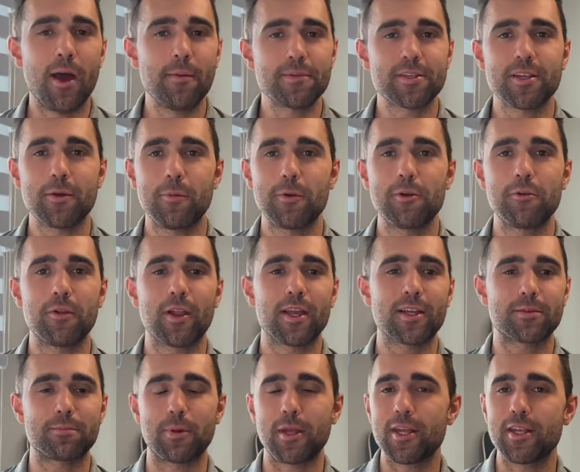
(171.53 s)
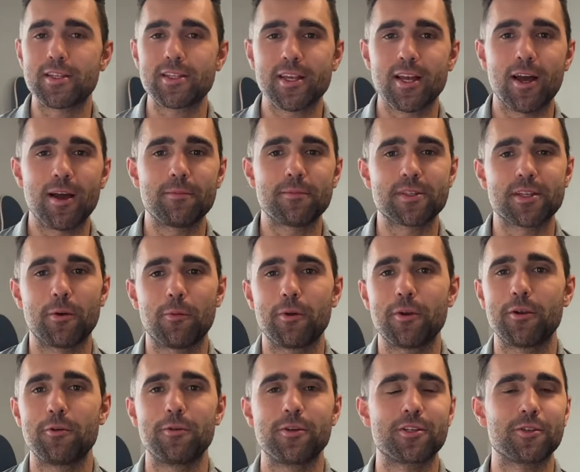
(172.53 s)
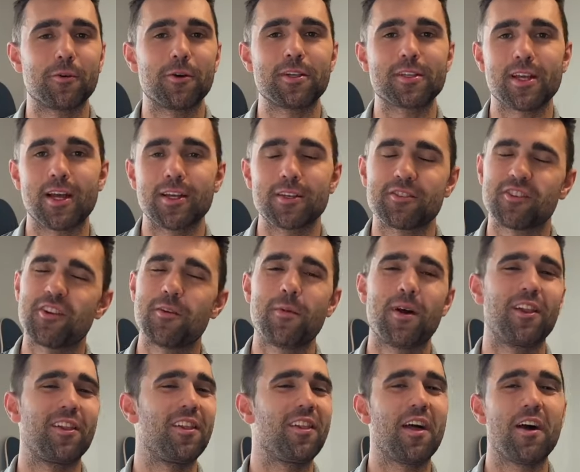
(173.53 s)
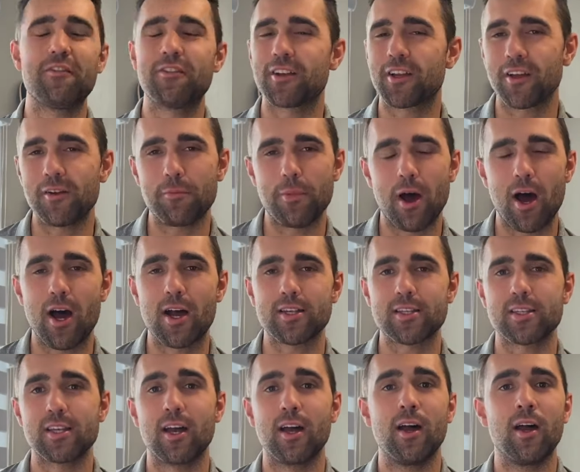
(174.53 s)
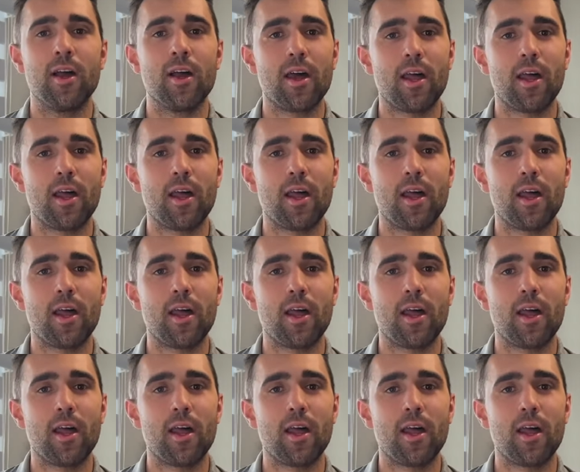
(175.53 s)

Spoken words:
I'm someone who likes pizza. I'm someone who enjoys ice cream. I love a good pasta.